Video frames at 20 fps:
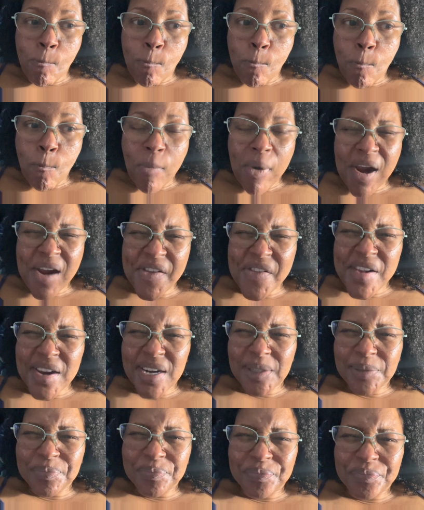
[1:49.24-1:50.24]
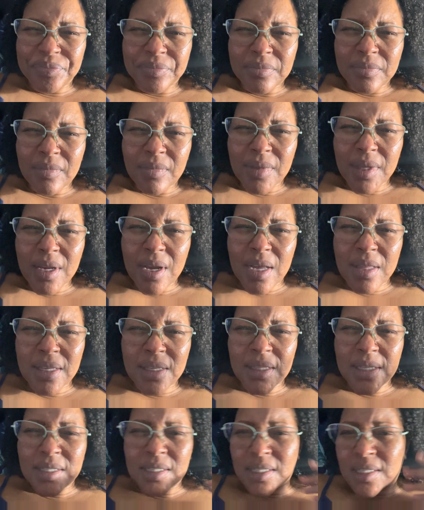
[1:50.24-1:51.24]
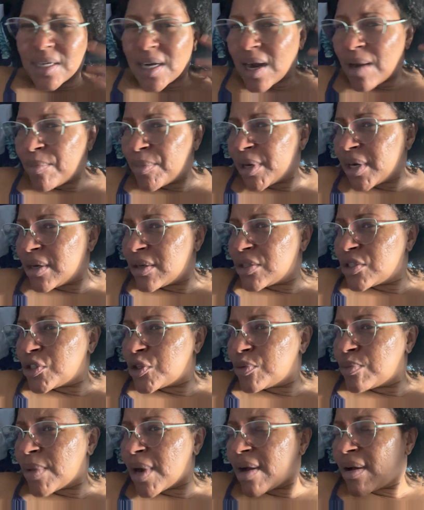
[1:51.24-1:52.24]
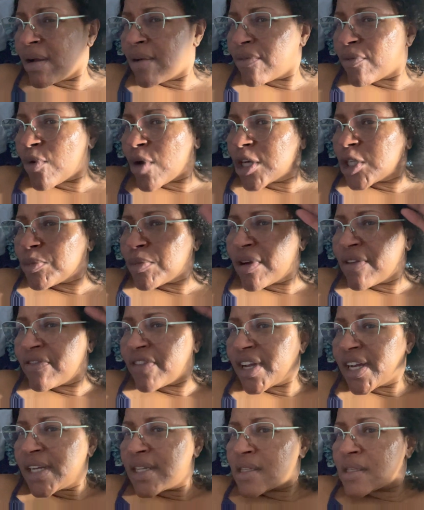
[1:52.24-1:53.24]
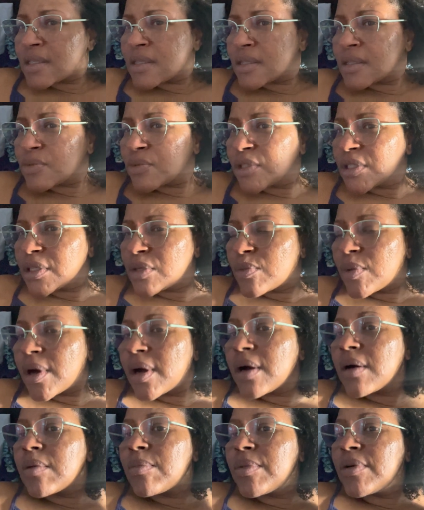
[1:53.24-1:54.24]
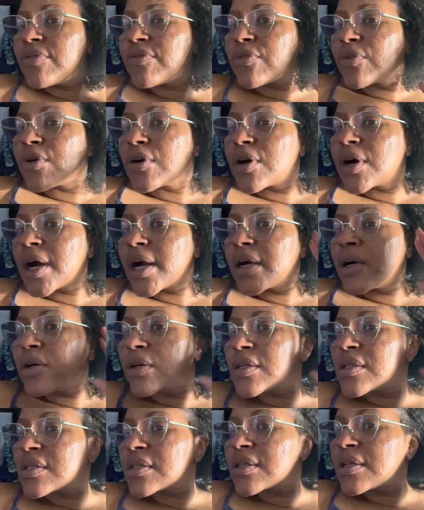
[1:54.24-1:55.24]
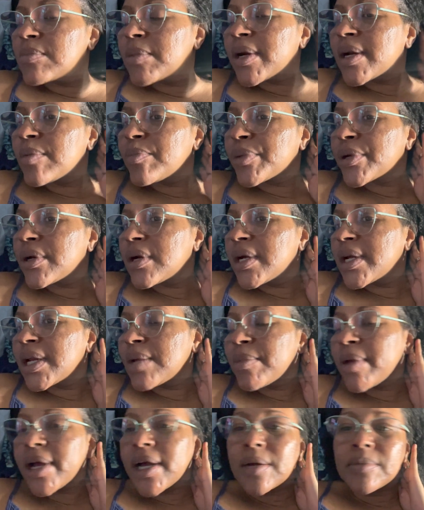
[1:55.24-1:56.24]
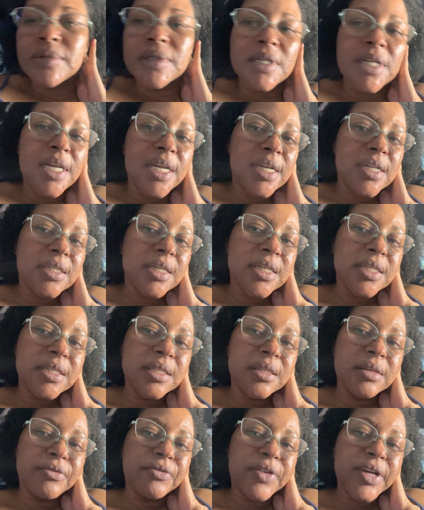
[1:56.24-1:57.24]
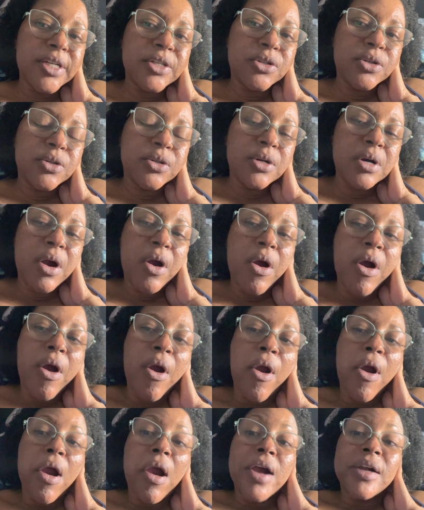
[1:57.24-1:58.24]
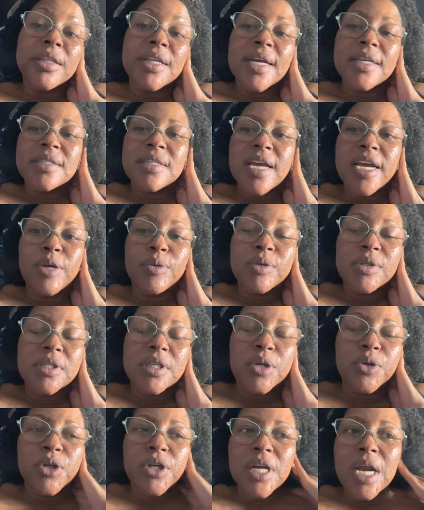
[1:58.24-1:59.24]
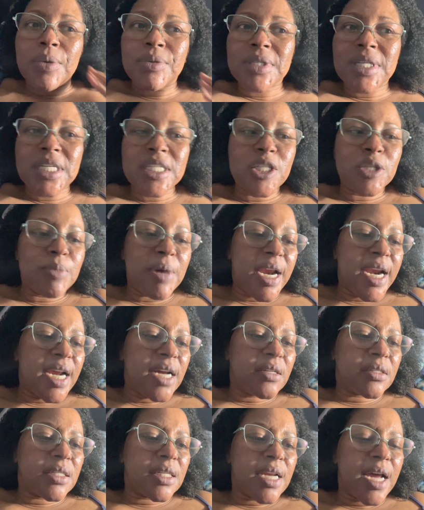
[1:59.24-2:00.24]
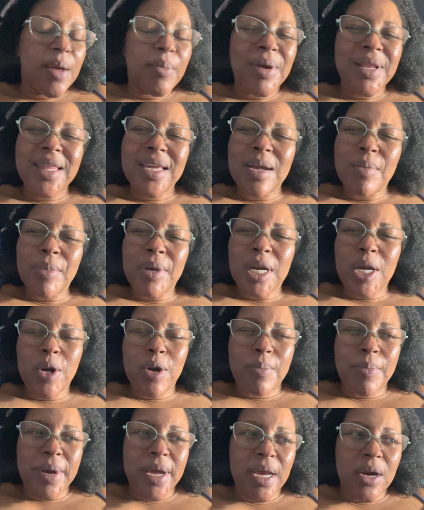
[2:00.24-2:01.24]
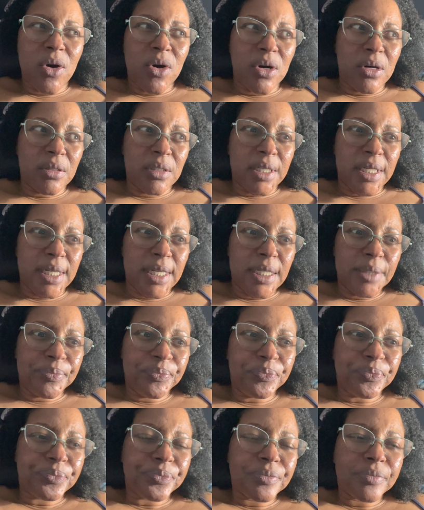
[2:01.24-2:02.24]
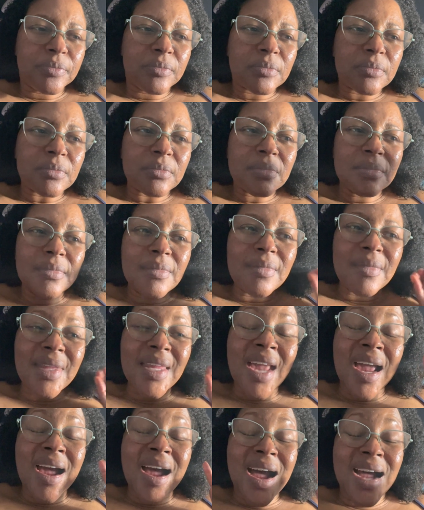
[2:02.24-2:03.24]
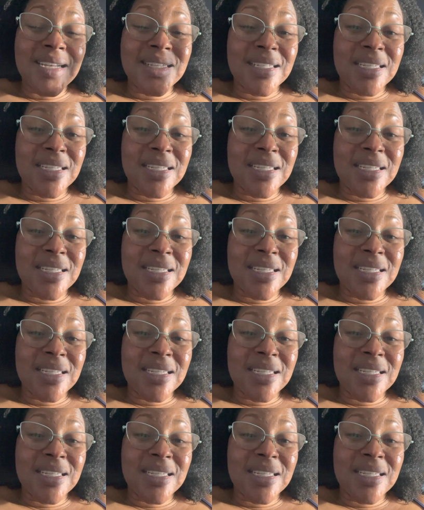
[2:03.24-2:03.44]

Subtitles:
But I think that's it. I'm going to wash my face really well before I go to sleep. I didn't put on any makeup today because I did the facial last night. It was so good. I was going to do my nails tonight, but I think I'm going to go to bed early. I did